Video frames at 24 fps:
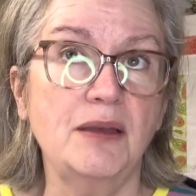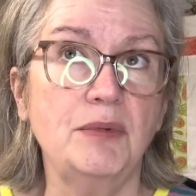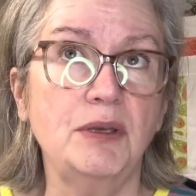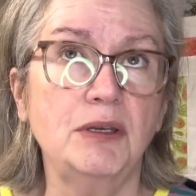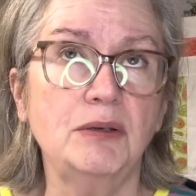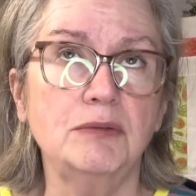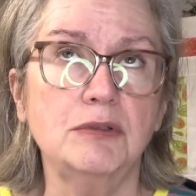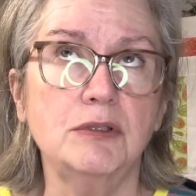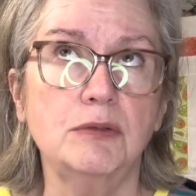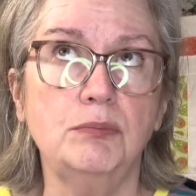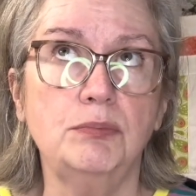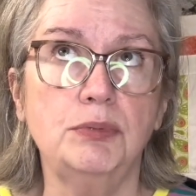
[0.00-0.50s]
It
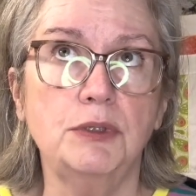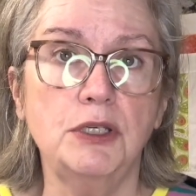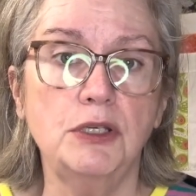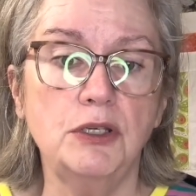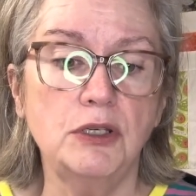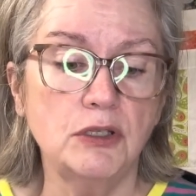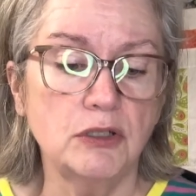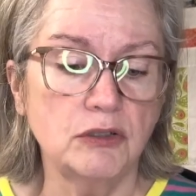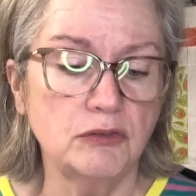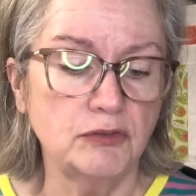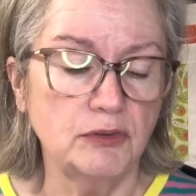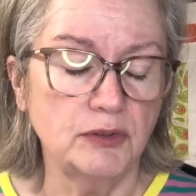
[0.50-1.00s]
was
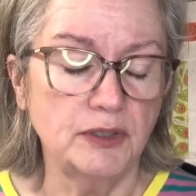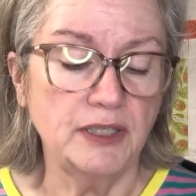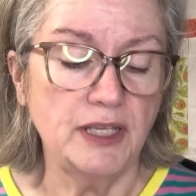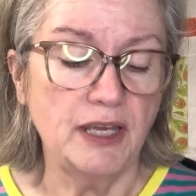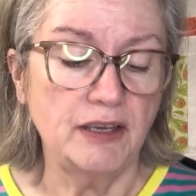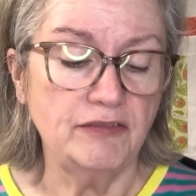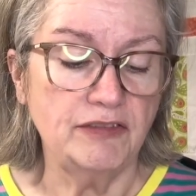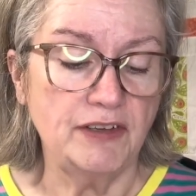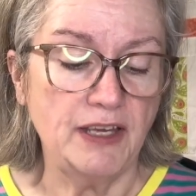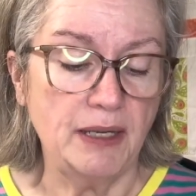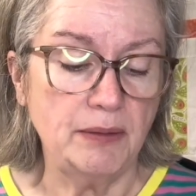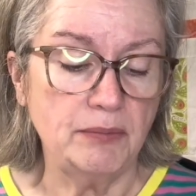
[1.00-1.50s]
beautiful in that
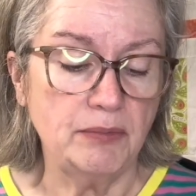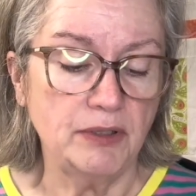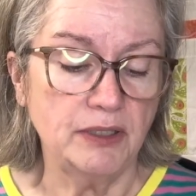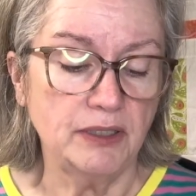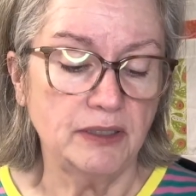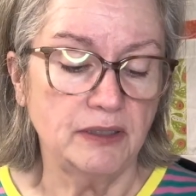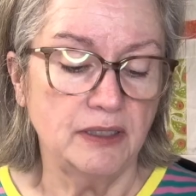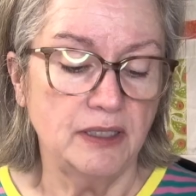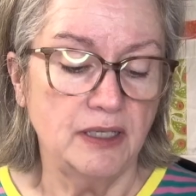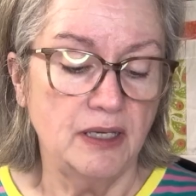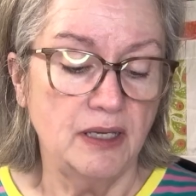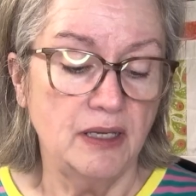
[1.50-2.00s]
fabric,
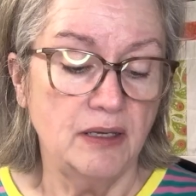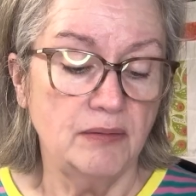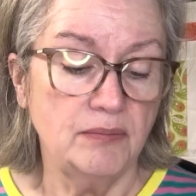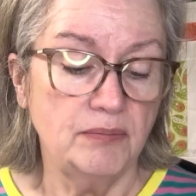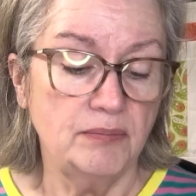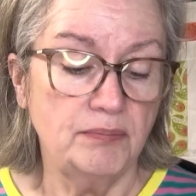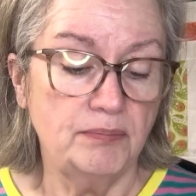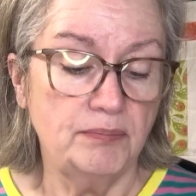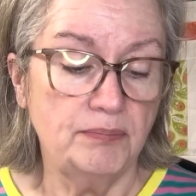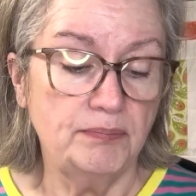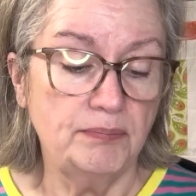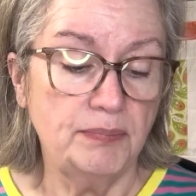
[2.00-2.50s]

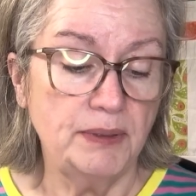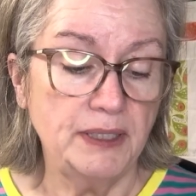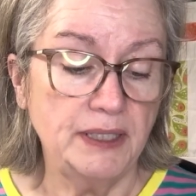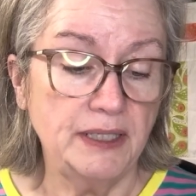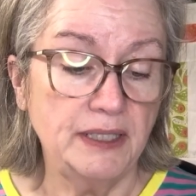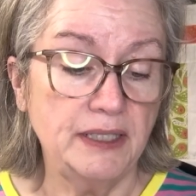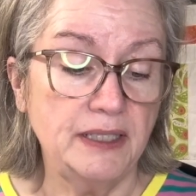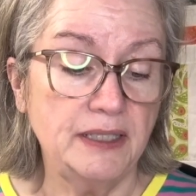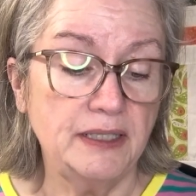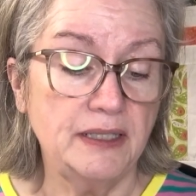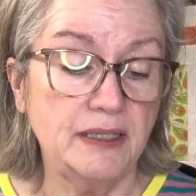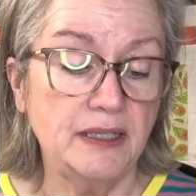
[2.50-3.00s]

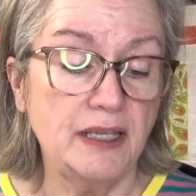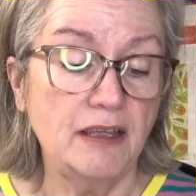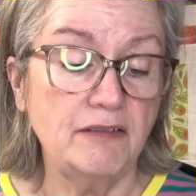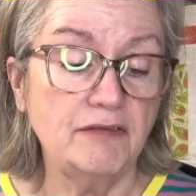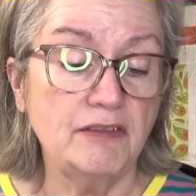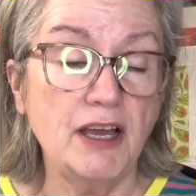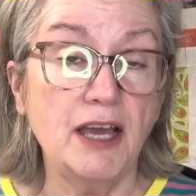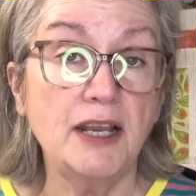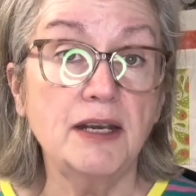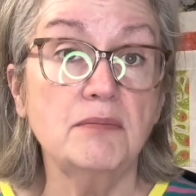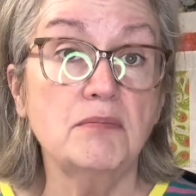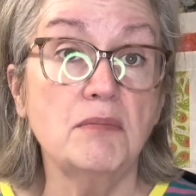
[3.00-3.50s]
but they've
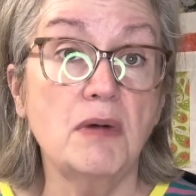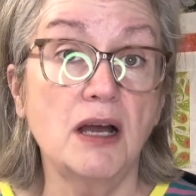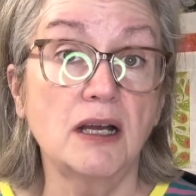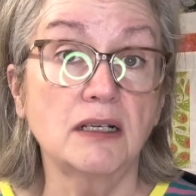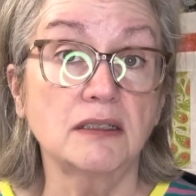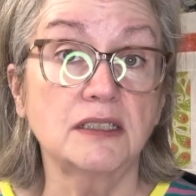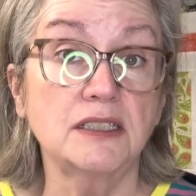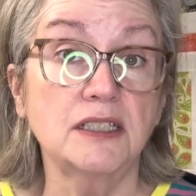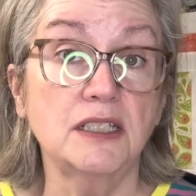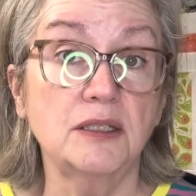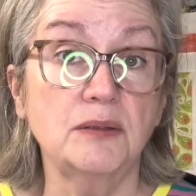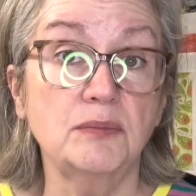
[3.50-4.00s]
got it
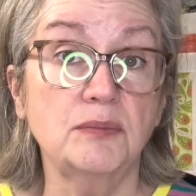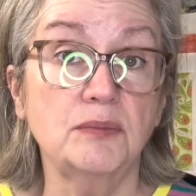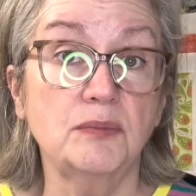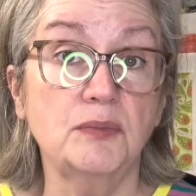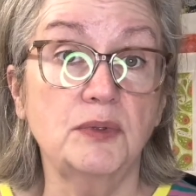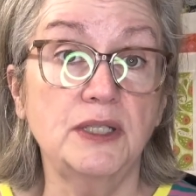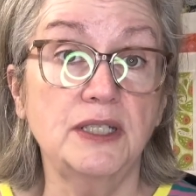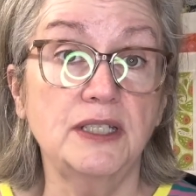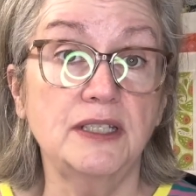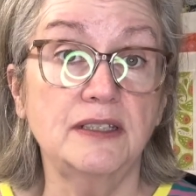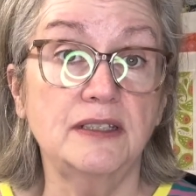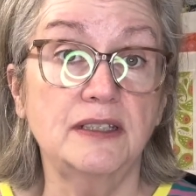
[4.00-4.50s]
mocked up
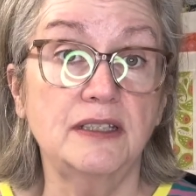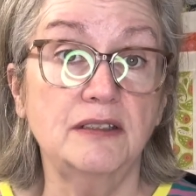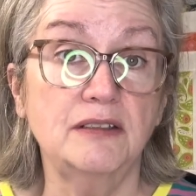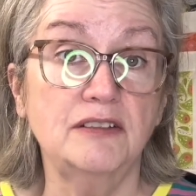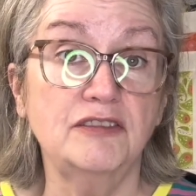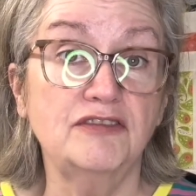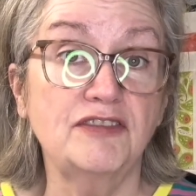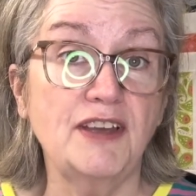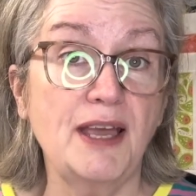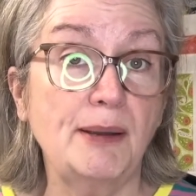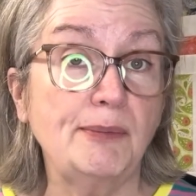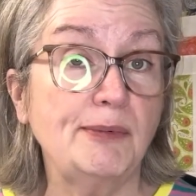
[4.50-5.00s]
with the
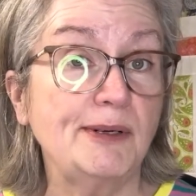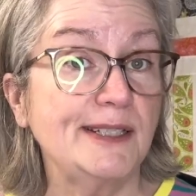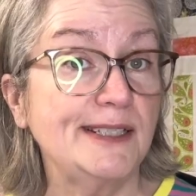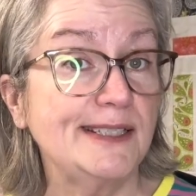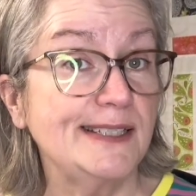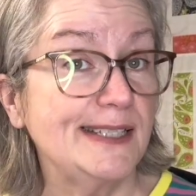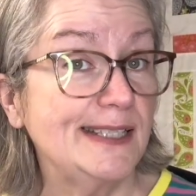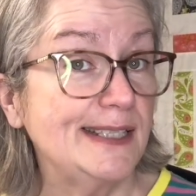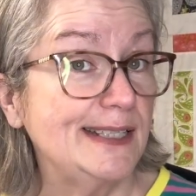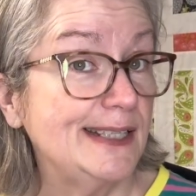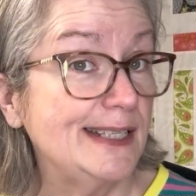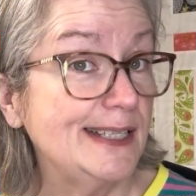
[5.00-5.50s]
fabric that's
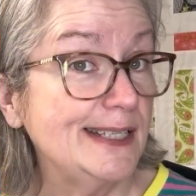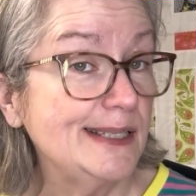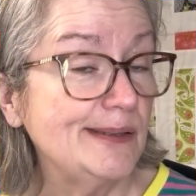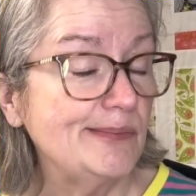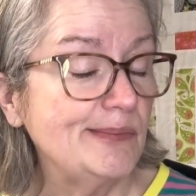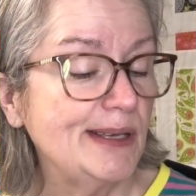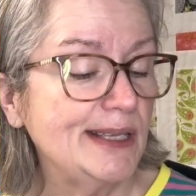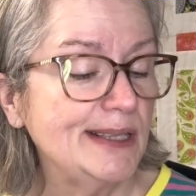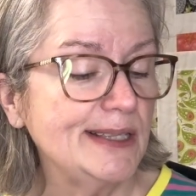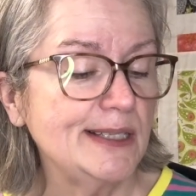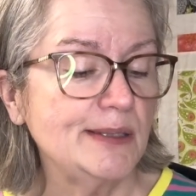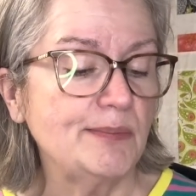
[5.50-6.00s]
in this
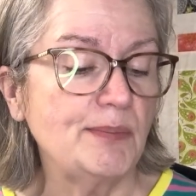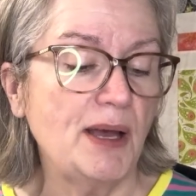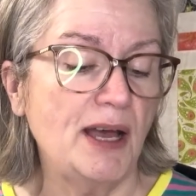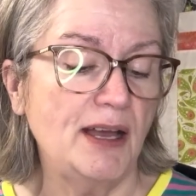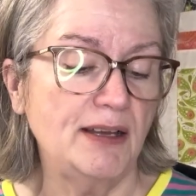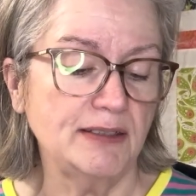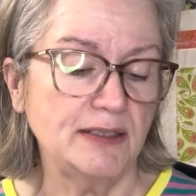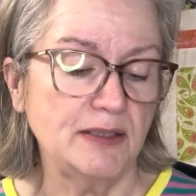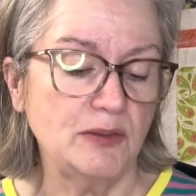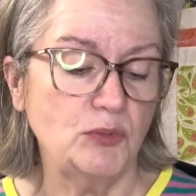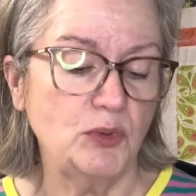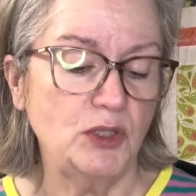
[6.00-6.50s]
month's
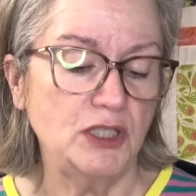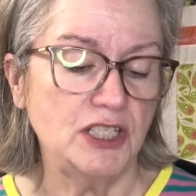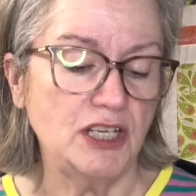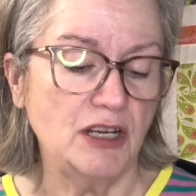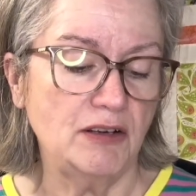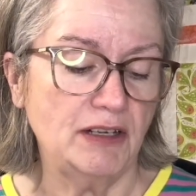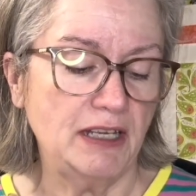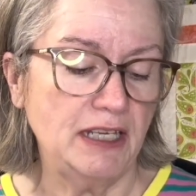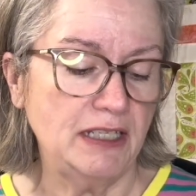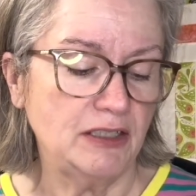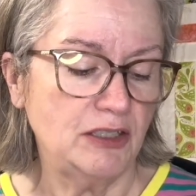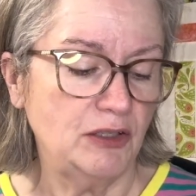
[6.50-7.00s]
box, which I'll
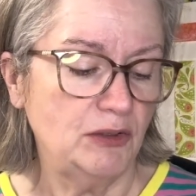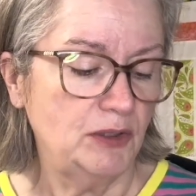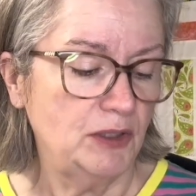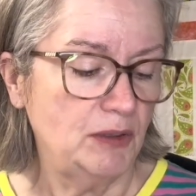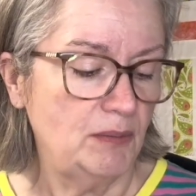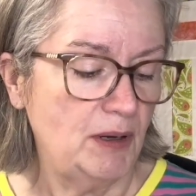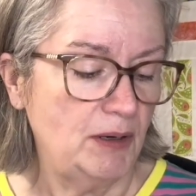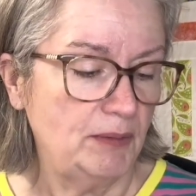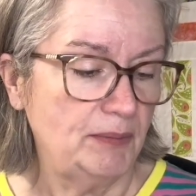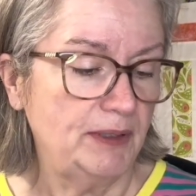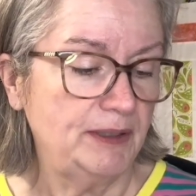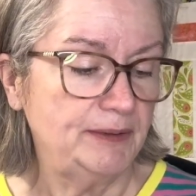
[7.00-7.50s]
get to in a
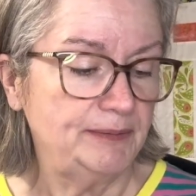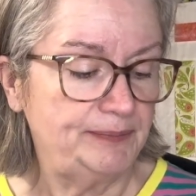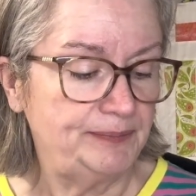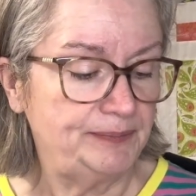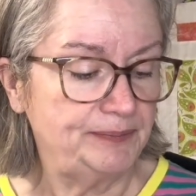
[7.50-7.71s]
moment.